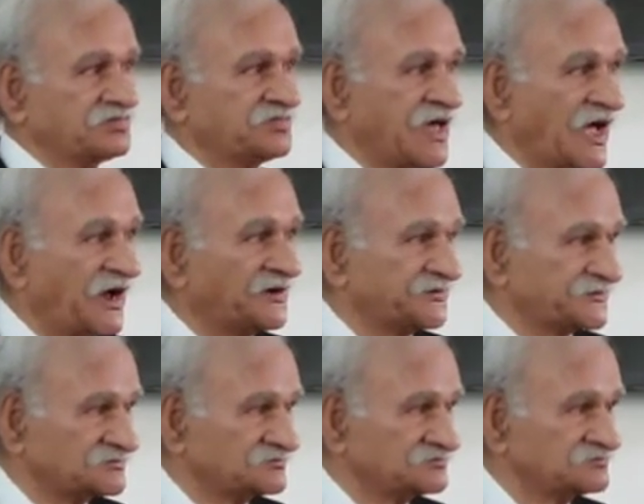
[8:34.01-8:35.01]

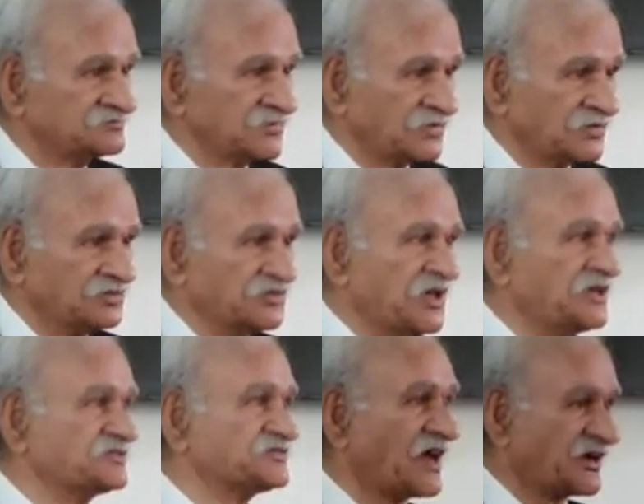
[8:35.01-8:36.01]
that
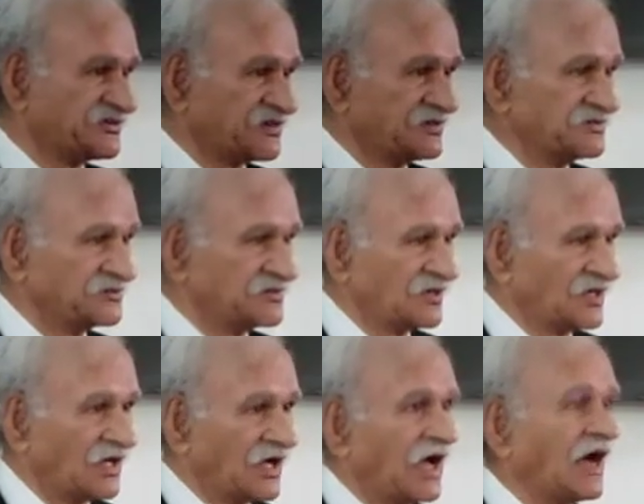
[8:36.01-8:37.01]
these sections
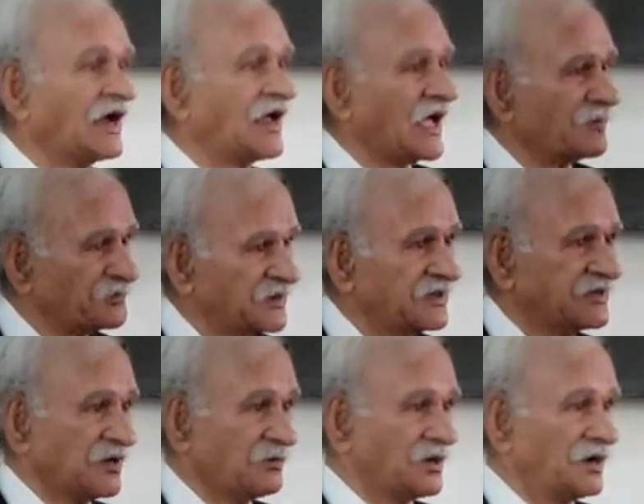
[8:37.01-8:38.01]
are
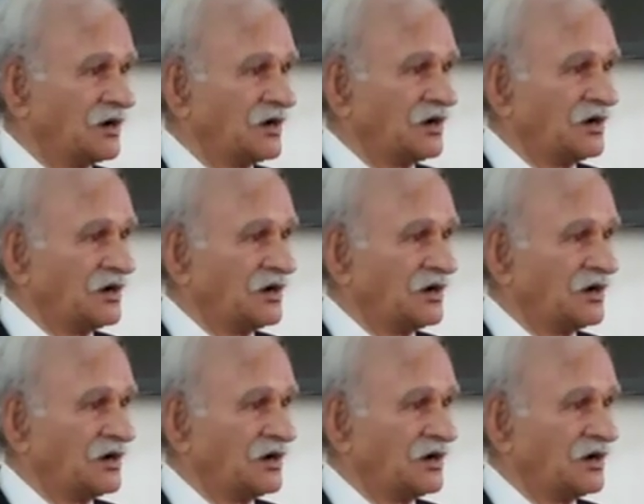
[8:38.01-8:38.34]
applicable